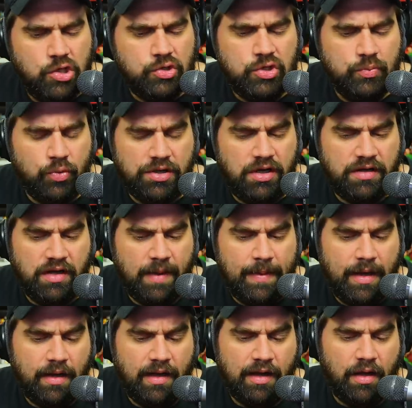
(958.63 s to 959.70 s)
YouTube wouldn't have done
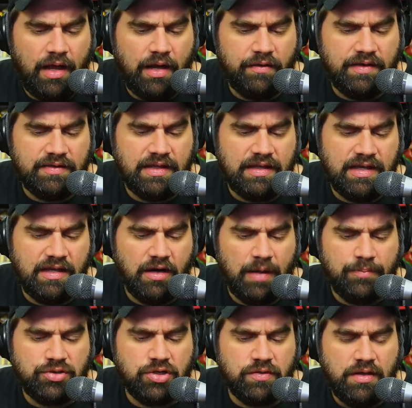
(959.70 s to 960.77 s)
that. I don't, I don't think they care.
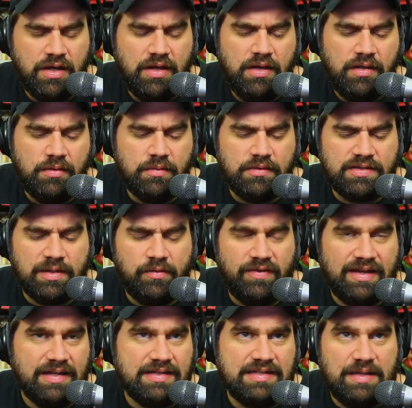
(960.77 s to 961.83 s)
I'm sure some of
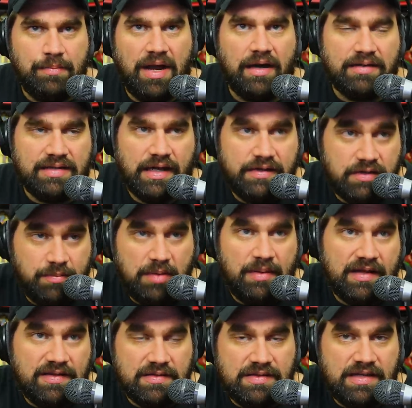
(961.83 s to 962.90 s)
it gets demonetized. So maybe
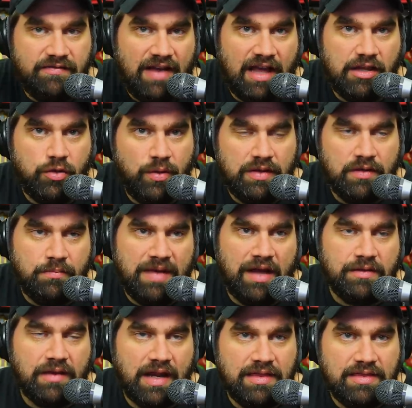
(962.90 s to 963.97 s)
that's devaluing the
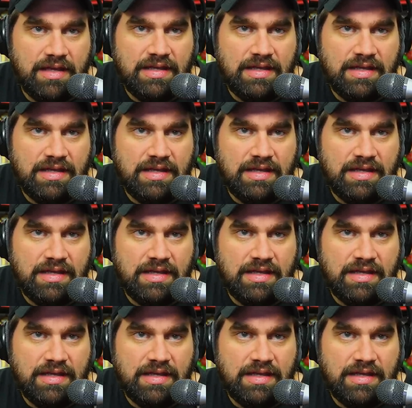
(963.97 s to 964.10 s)
amount that I